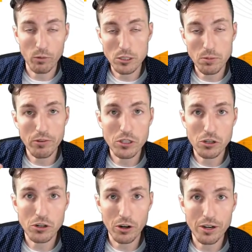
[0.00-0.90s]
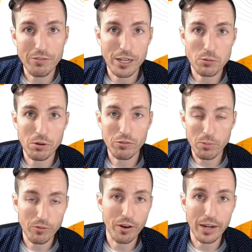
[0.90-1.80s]
What's my return on investment from
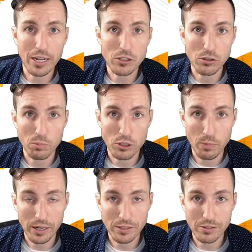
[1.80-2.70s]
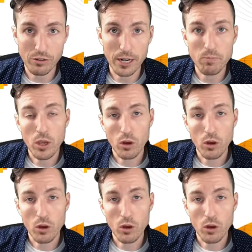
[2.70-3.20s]
a financial perspective, right?